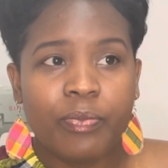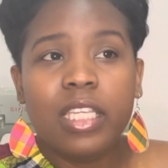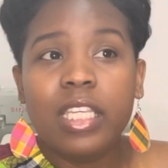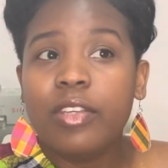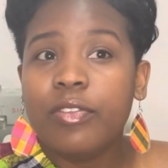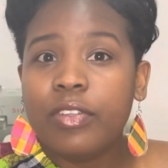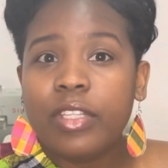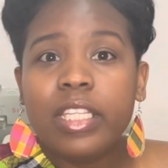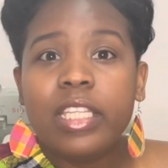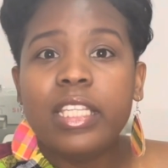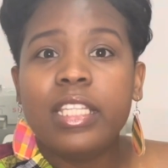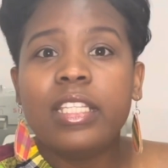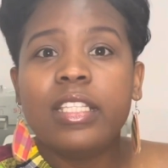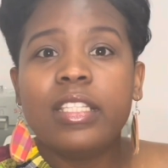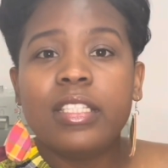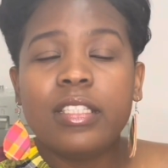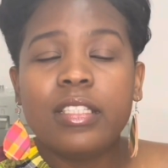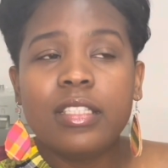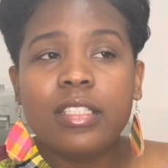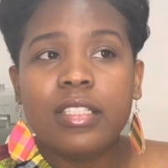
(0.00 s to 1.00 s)
even
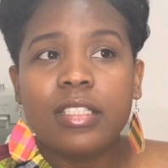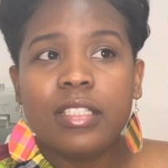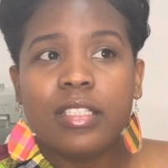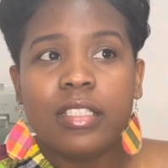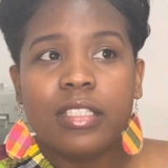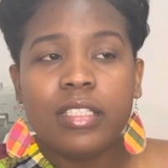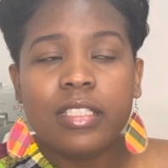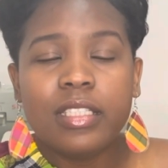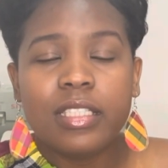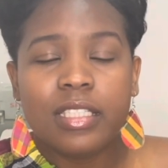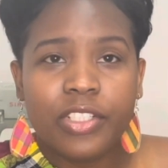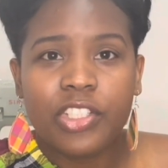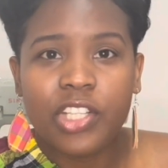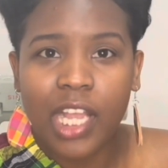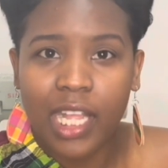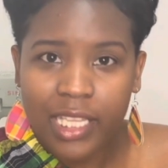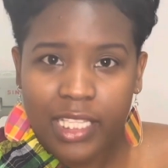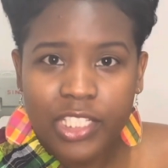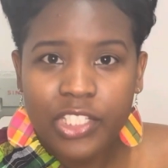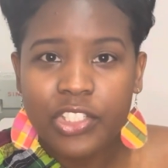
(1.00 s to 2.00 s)
in
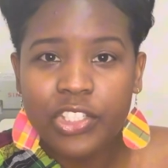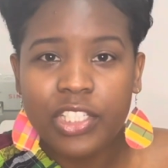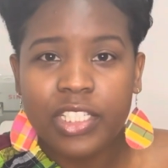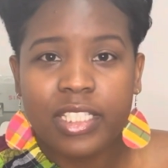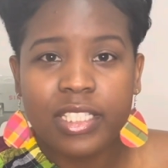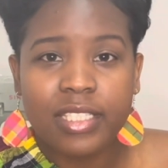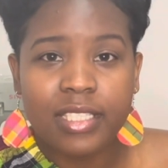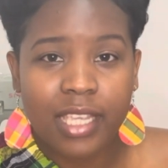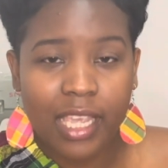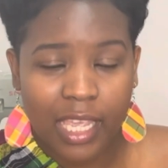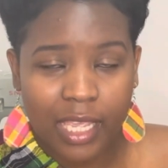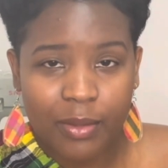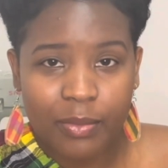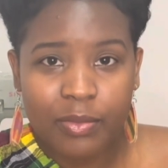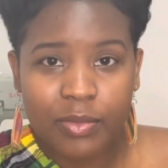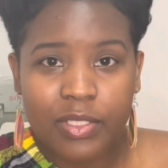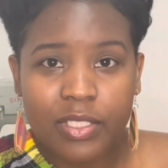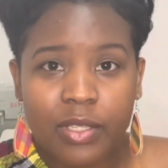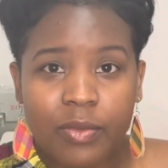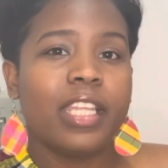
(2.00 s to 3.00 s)
challenging times.